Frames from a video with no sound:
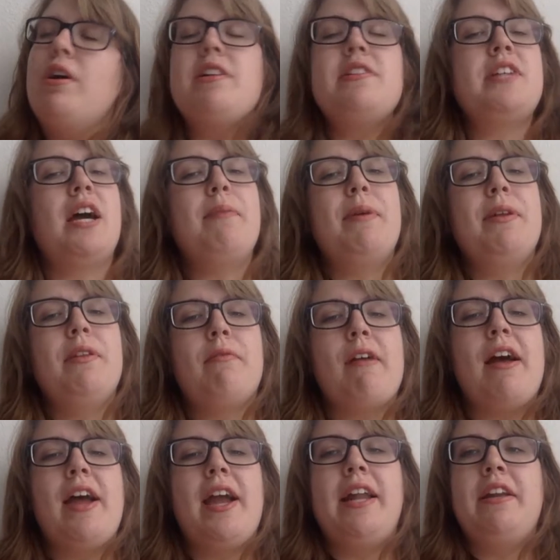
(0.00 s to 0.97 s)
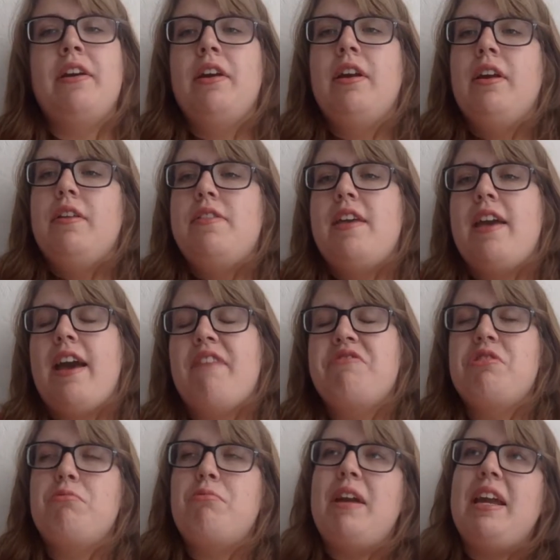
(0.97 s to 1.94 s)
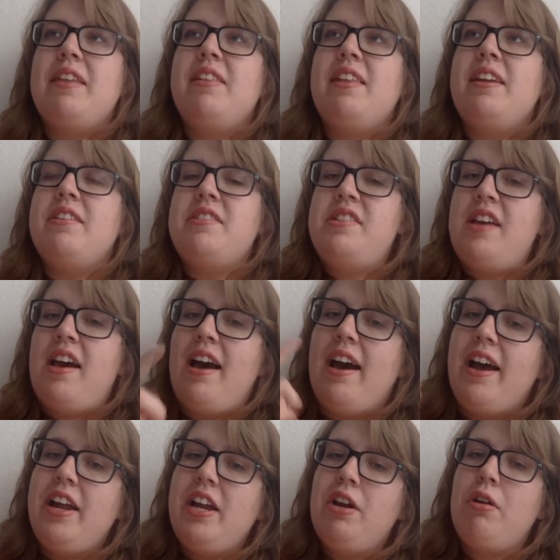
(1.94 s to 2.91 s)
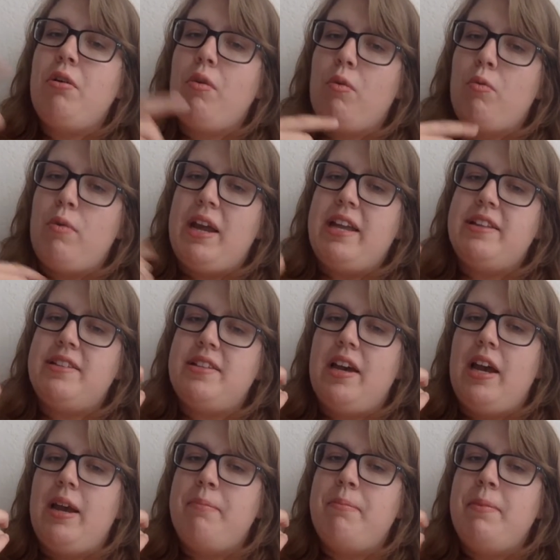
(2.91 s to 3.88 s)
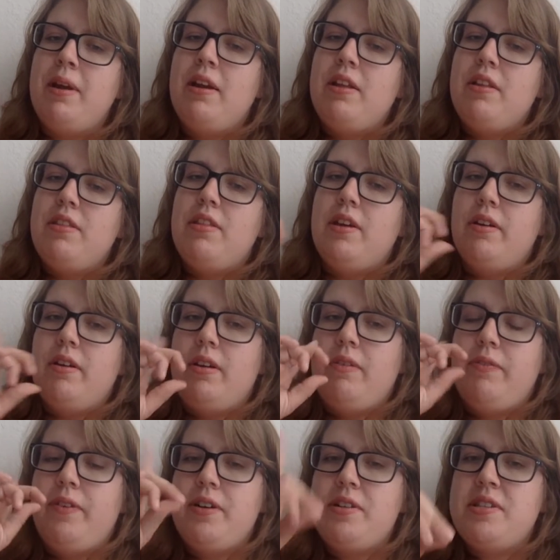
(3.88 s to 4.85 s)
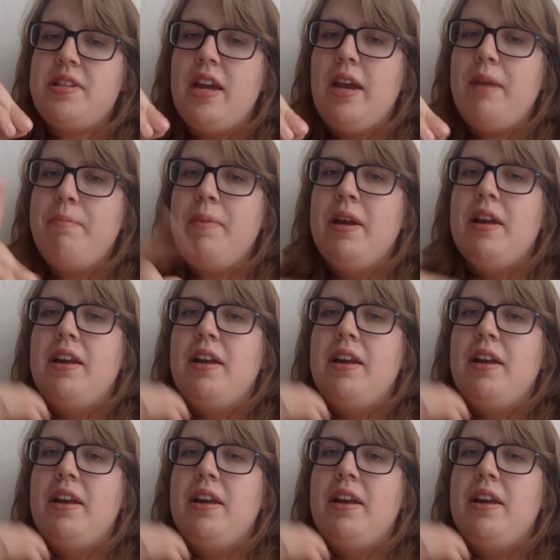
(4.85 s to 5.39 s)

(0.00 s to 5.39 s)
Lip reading: one time on the ride. They have to wait the entire wait time the first time.